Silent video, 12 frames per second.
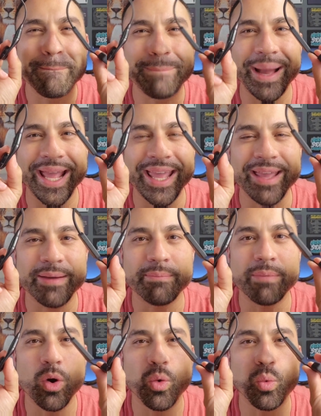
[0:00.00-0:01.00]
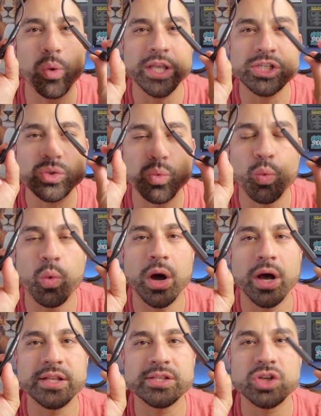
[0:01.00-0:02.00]
bam, which
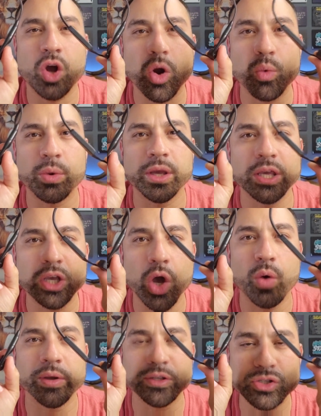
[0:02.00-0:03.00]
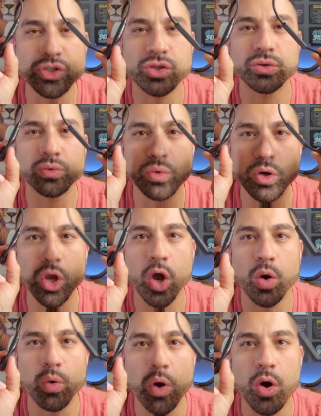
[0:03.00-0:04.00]
ones are we going to
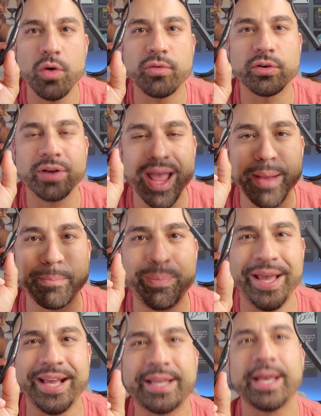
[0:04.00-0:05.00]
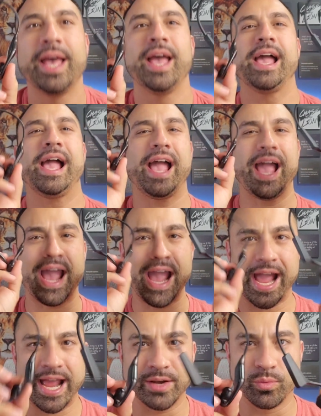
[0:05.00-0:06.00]
go over and pick
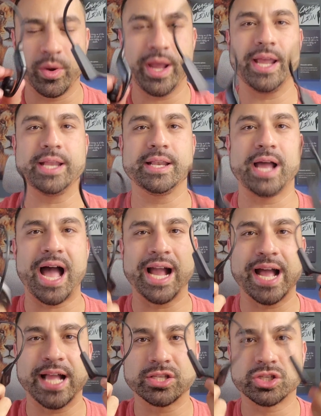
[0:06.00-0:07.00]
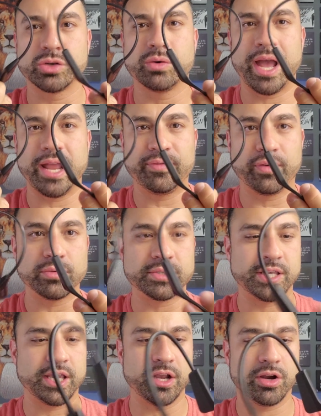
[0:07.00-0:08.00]
and win? I got two headphones
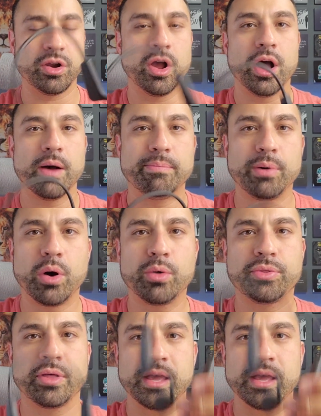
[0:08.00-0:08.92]
here, both